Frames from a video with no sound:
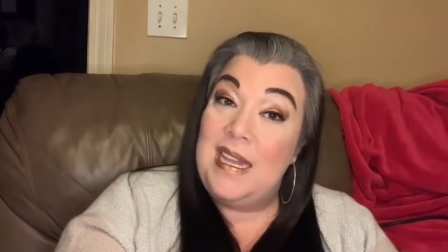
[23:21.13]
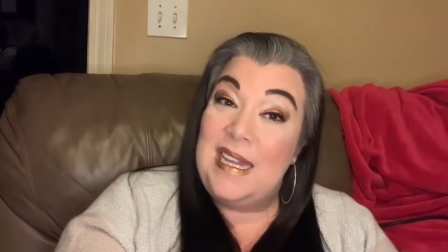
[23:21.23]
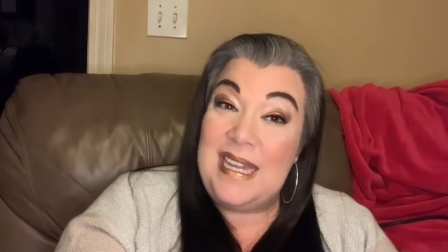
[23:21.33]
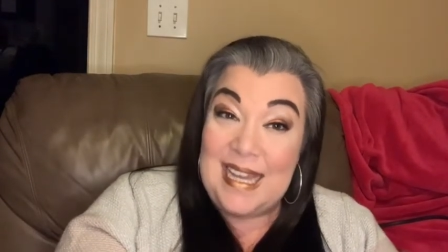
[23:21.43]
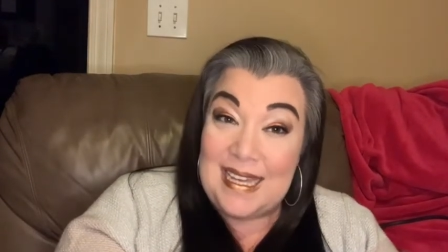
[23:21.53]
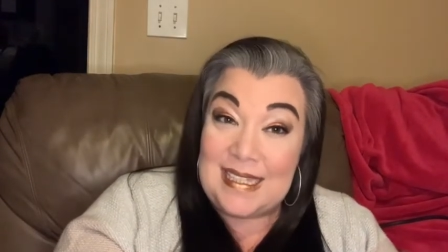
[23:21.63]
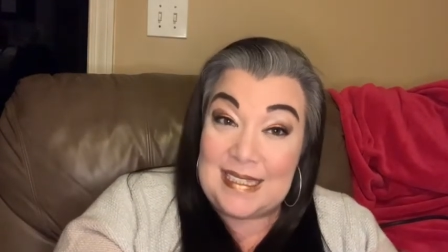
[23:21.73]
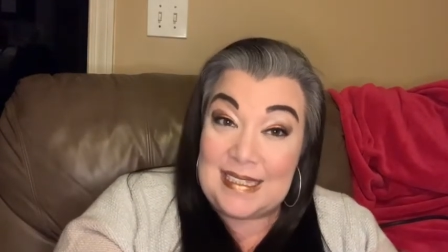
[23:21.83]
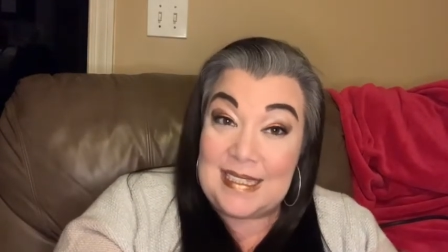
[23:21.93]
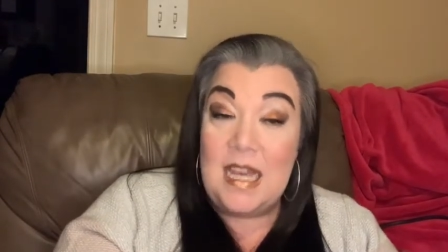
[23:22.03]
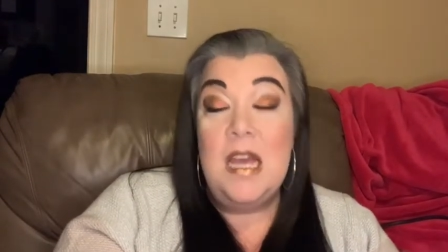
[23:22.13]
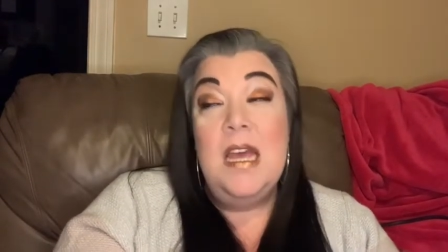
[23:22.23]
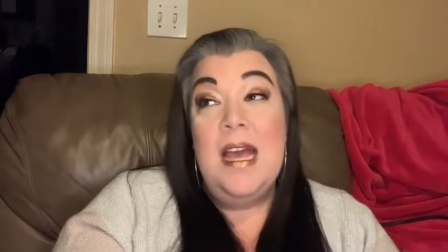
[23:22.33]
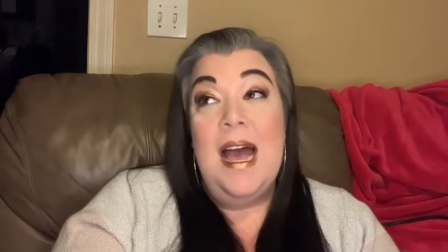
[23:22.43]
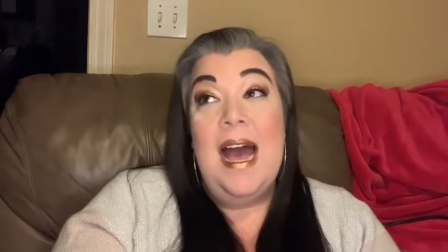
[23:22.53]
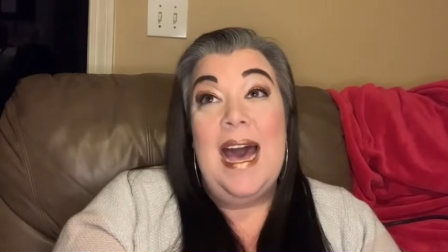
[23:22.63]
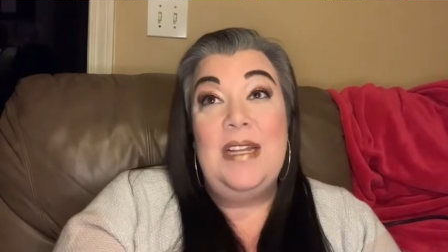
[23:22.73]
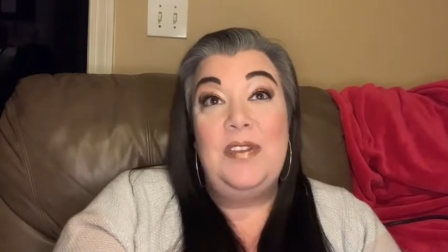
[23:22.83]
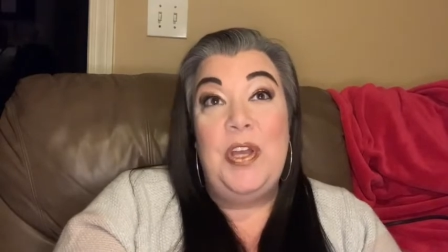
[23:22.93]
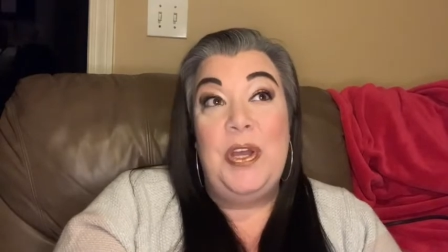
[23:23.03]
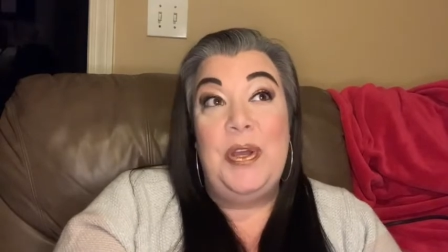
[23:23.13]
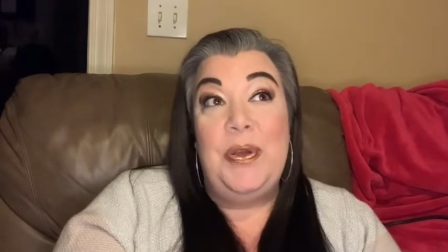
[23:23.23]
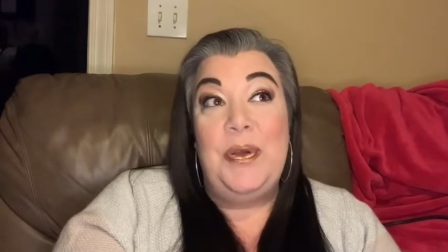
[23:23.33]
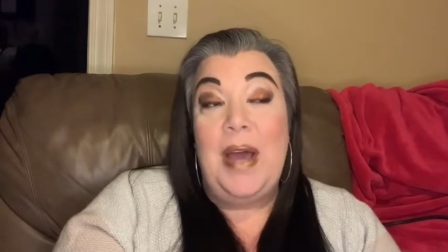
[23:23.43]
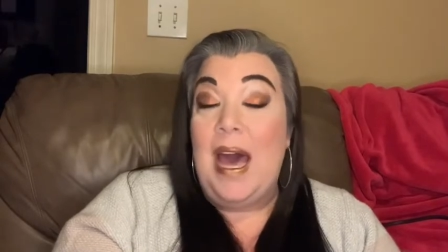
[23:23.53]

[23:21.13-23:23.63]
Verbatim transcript: yes. I don't know.